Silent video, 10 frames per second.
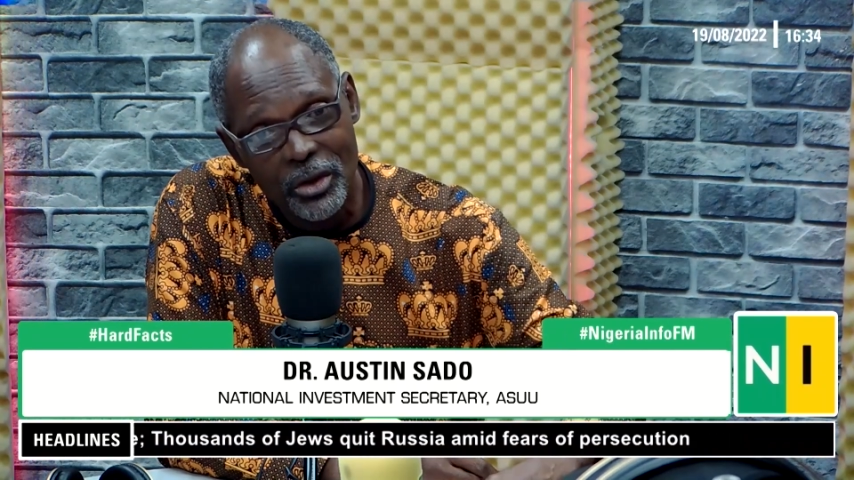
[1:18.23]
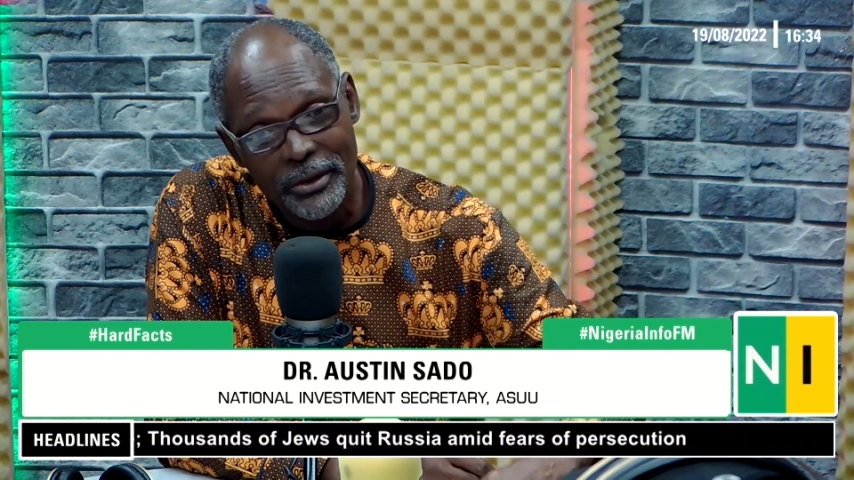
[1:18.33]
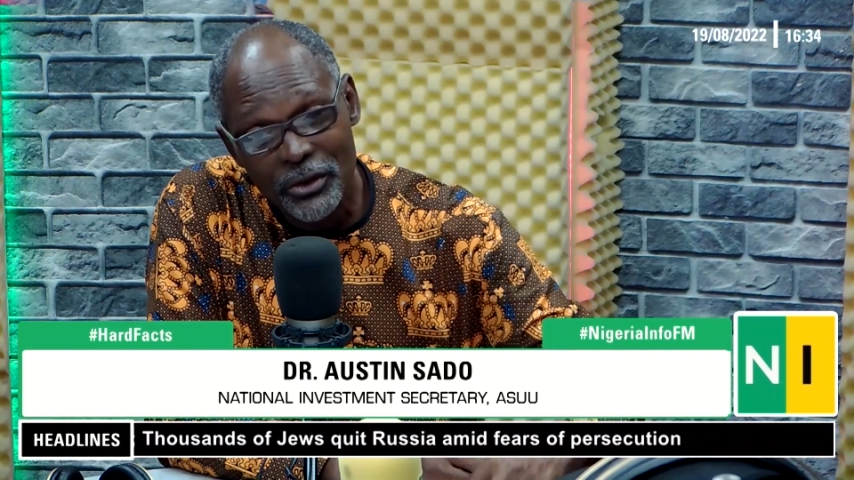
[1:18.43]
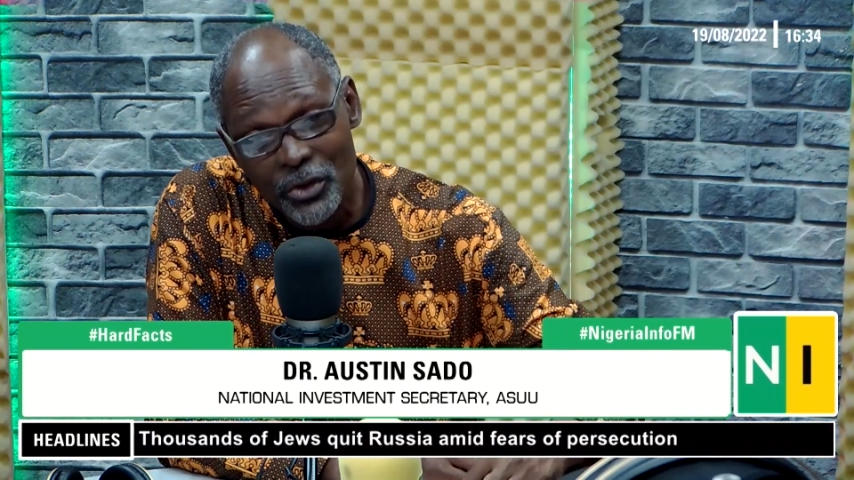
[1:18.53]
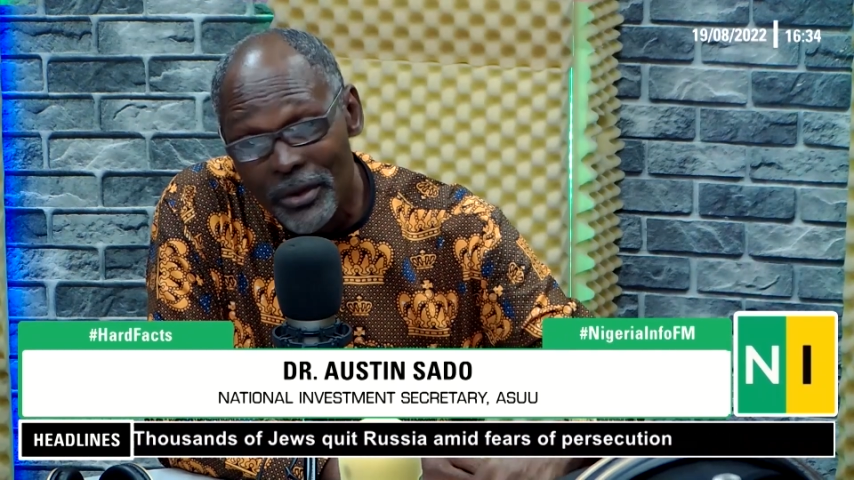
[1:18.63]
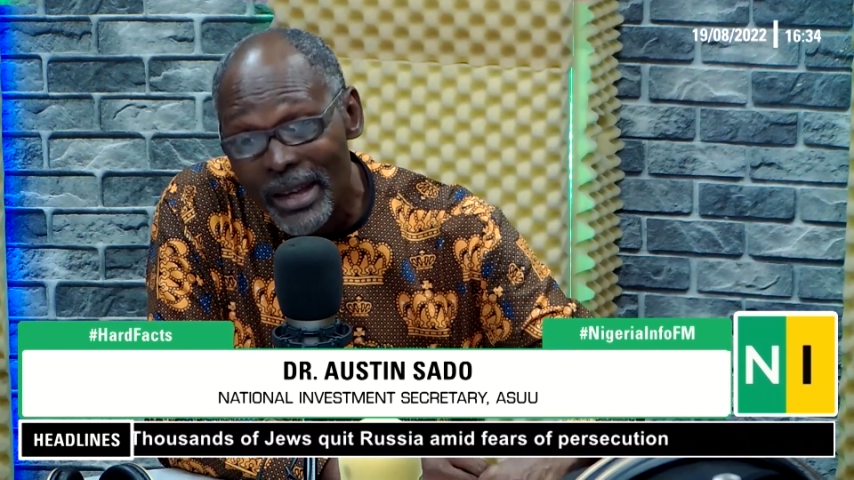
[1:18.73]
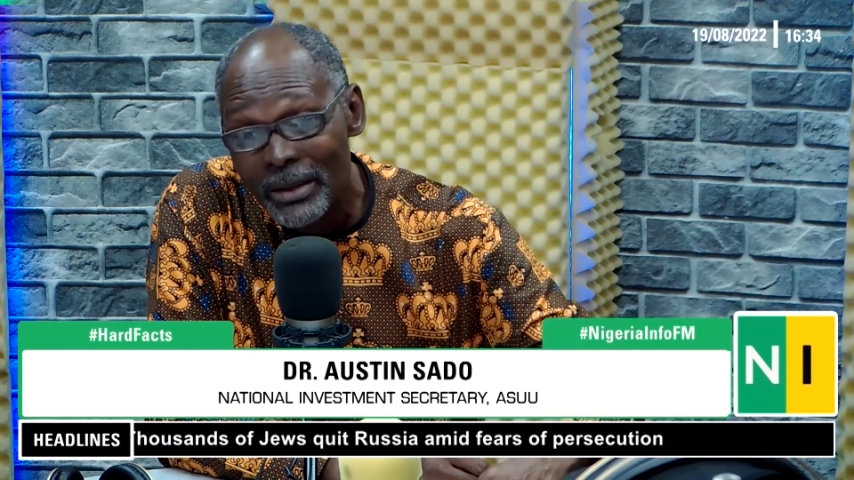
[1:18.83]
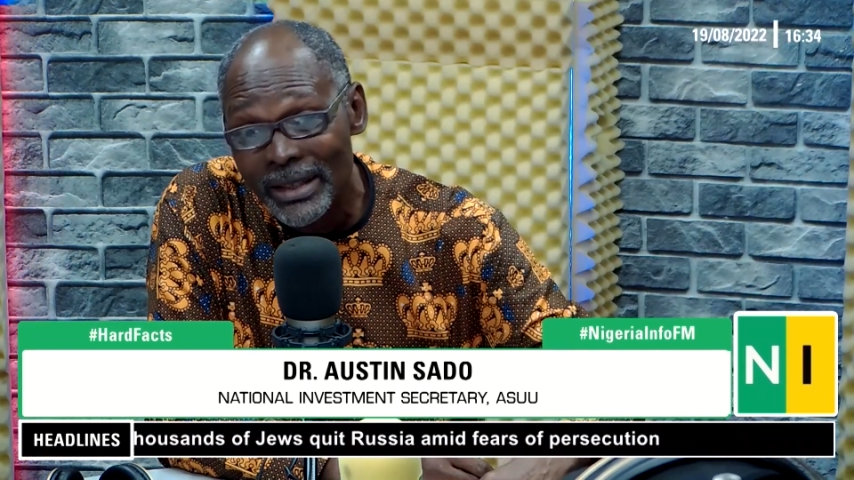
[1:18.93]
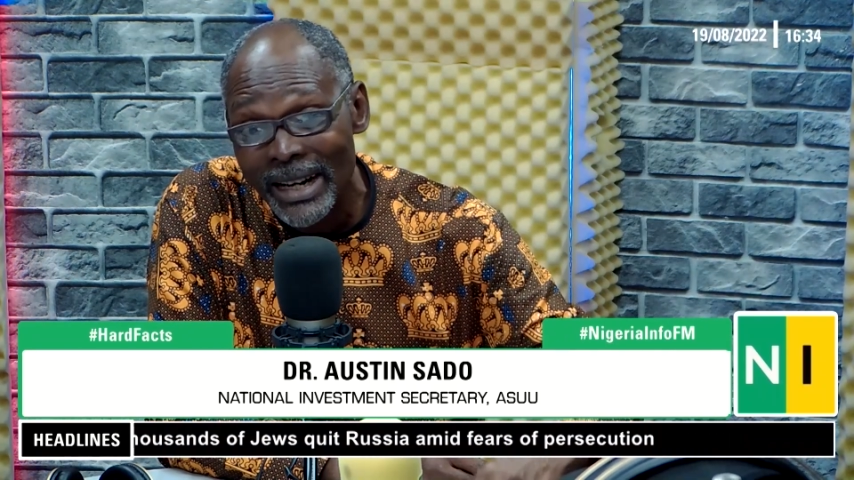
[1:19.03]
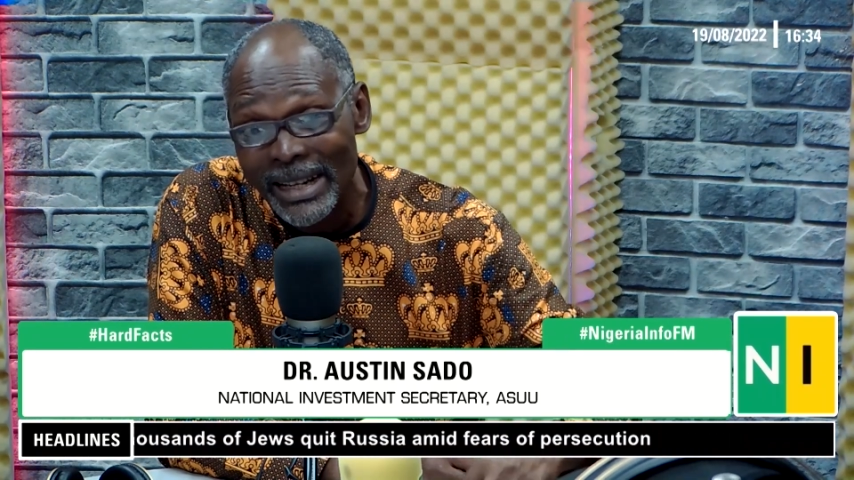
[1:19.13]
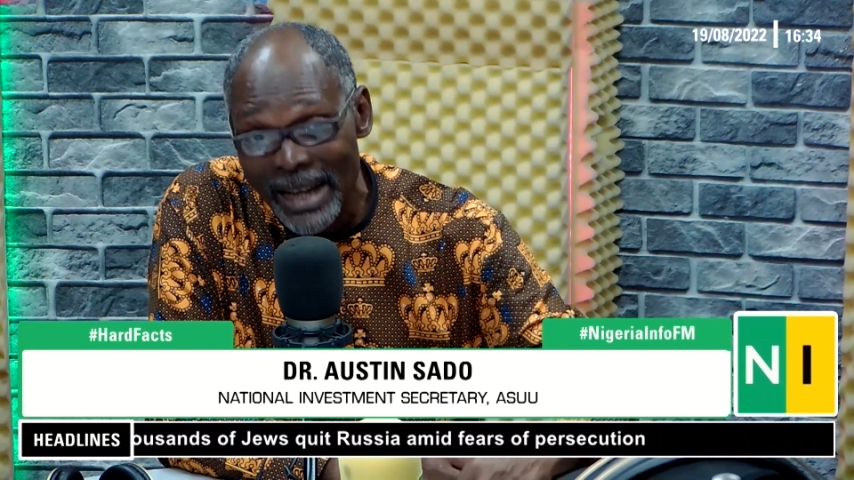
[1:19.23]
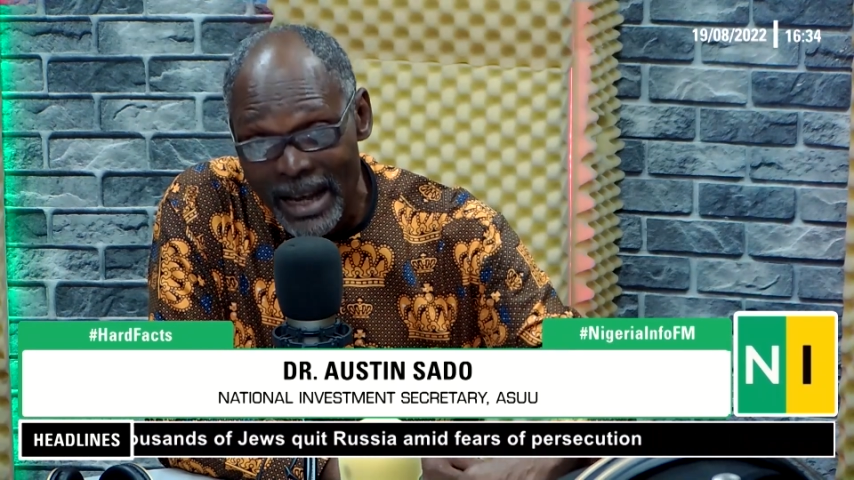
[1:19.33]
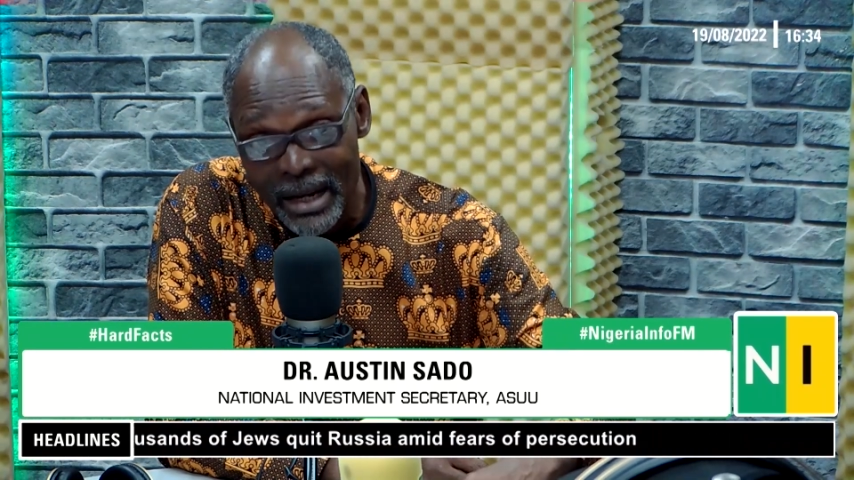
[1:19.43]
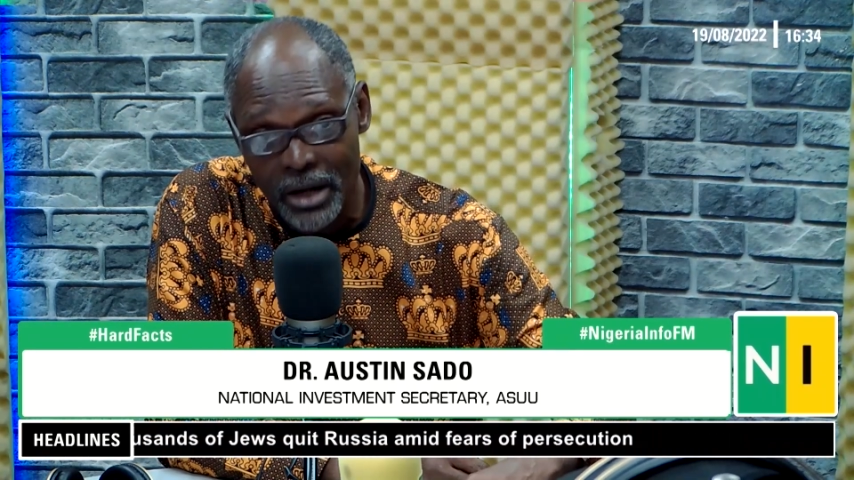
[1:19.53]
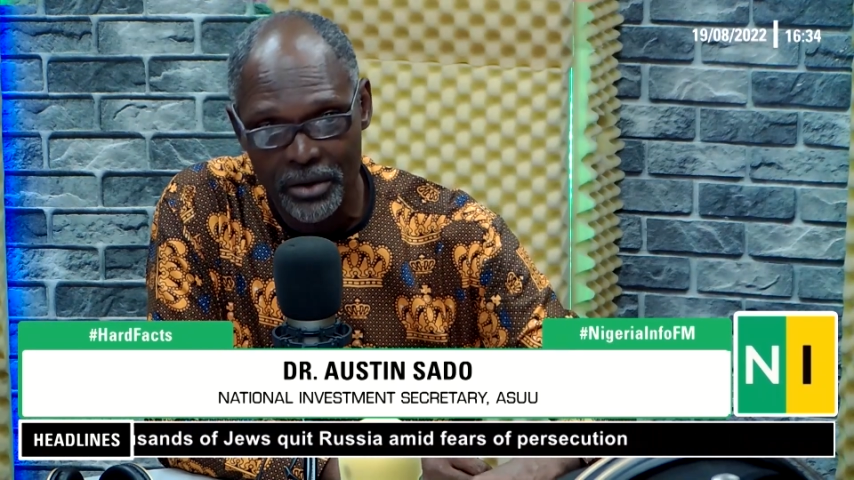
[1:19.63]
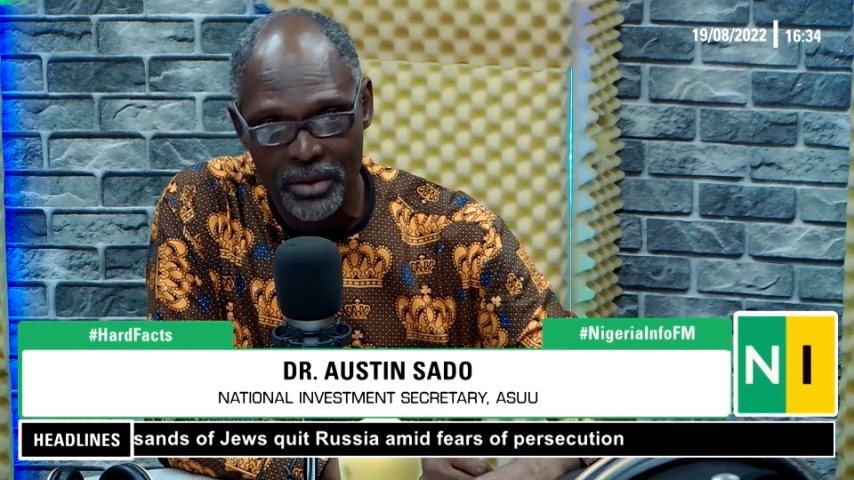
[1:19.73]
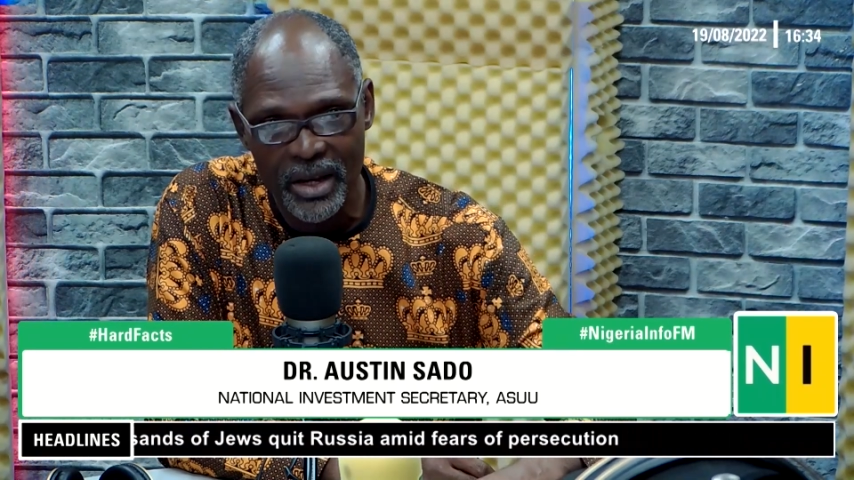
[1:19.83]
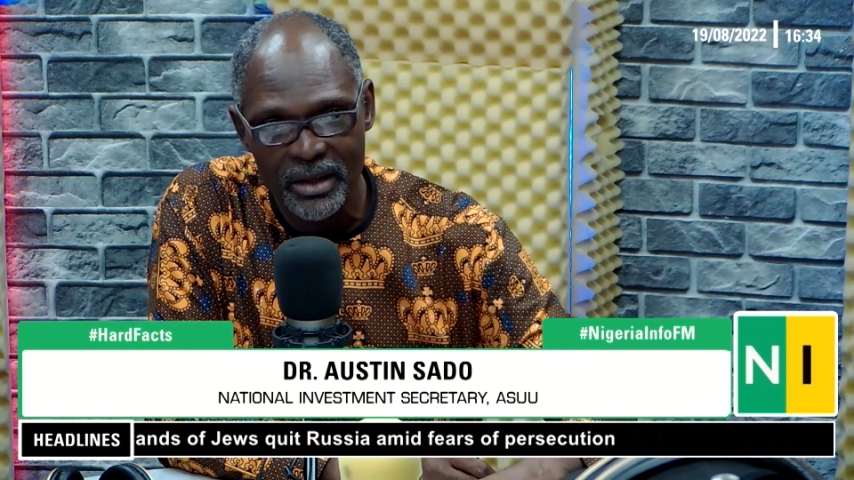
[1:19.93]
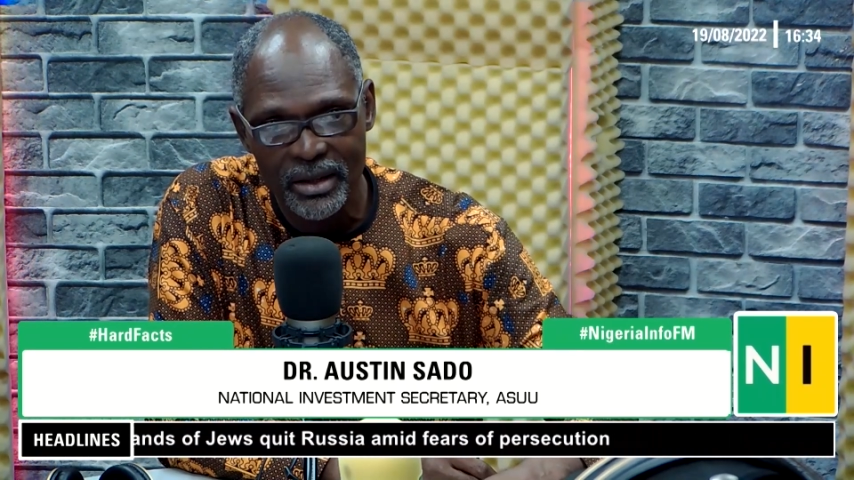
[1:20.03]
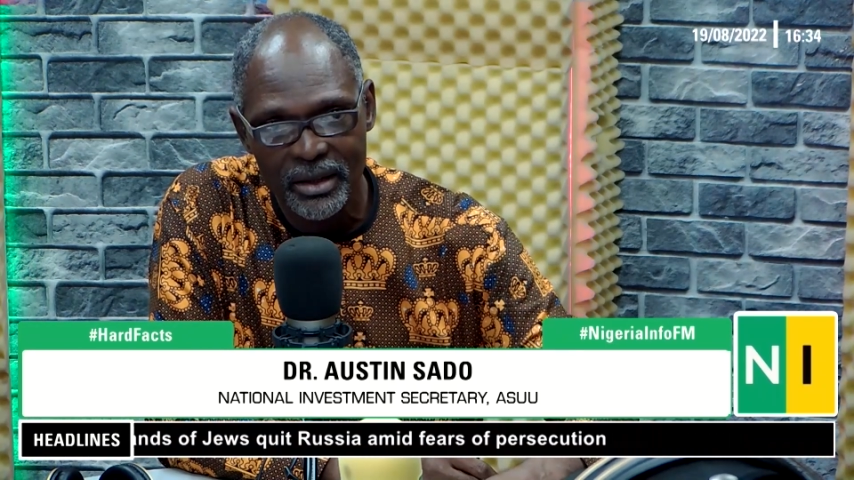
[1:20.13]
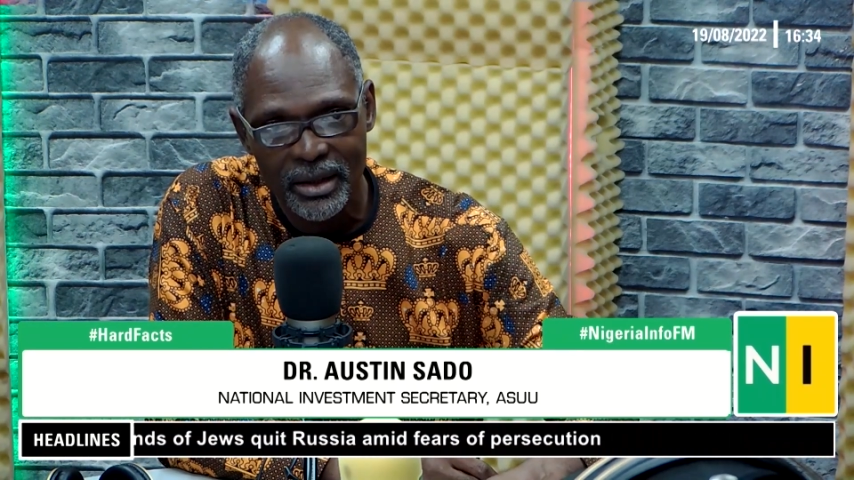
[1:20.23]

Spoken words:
of the 2009 agreement